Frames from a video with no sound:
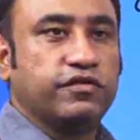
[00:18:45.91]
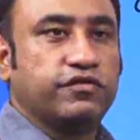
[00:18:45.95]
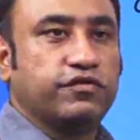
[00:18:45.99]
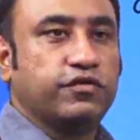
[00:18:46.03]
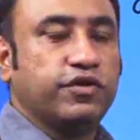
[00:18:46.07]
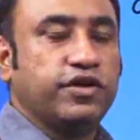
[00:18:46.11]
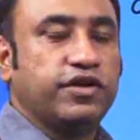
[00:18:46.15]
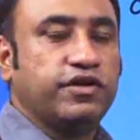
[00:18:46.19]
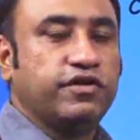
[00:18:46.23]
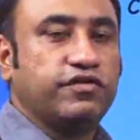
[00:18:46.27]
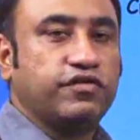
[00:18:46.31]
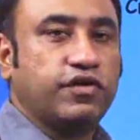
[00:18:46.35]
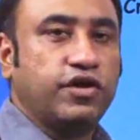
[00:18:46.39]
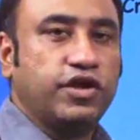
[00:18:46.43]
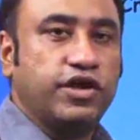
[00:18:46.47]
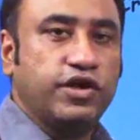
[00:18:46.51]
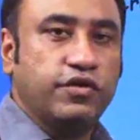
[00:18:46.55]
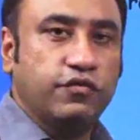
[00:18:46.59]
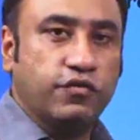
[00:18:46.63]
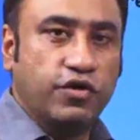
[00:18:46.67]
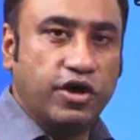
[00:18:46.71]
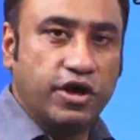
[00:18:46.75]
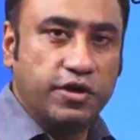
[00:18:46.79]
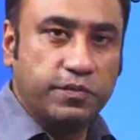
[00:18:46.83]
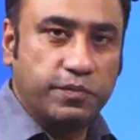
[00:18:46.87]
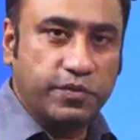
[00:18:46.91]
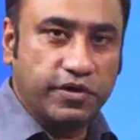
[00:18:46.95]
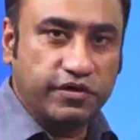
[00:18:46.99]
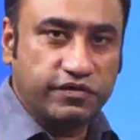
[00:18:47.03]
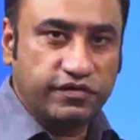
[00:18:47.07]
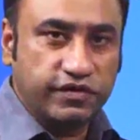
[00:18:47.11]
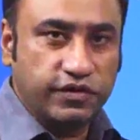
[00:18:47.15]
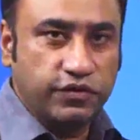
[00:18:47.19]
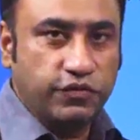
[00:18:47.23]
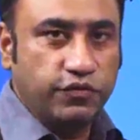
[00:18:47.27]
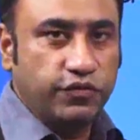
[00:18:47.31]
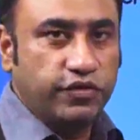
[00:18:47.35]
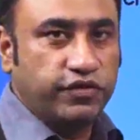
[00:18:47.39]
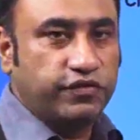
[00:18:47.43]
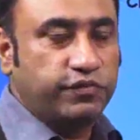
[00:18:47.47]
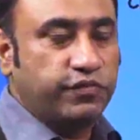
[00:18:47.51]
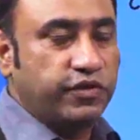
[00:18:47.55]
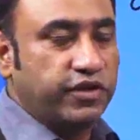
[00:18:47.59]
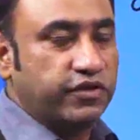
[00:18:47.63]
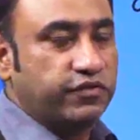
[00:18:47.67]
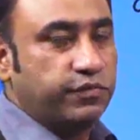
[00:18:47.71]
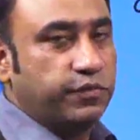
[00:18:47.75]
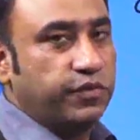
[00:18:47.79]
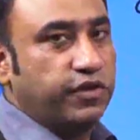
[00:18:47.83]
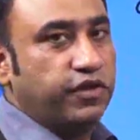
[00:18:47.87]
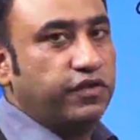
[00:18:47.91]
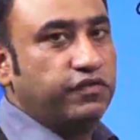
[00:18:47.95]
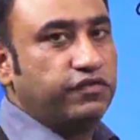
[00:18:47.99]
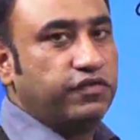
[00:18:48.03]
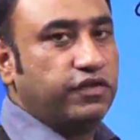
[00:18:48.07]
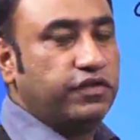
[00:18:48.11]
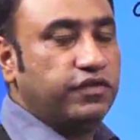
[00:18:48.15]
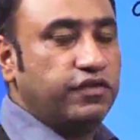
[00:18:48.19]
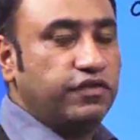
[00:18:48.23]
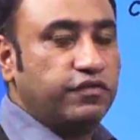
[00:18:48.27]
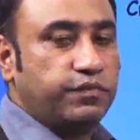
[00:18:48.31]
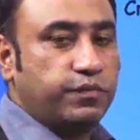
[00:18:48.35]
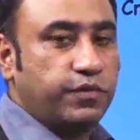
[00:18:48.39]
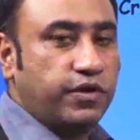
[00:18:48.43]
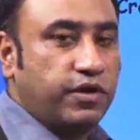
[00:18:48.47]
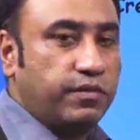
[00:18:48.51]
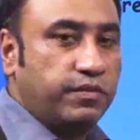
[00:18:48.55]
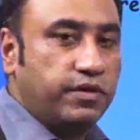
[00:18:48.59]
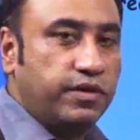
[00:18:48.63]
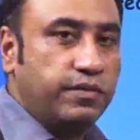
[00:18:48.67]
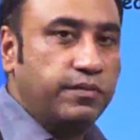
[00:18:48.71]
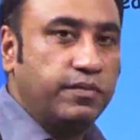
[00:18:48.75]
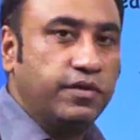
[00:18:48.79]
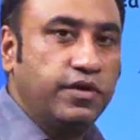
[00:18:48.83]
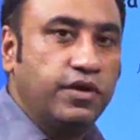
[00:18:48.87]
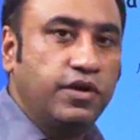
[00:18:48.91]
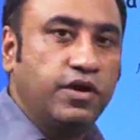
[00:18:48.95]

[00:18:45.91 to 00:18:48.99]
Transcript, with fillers: So, it is only one person who is experiencing this problem,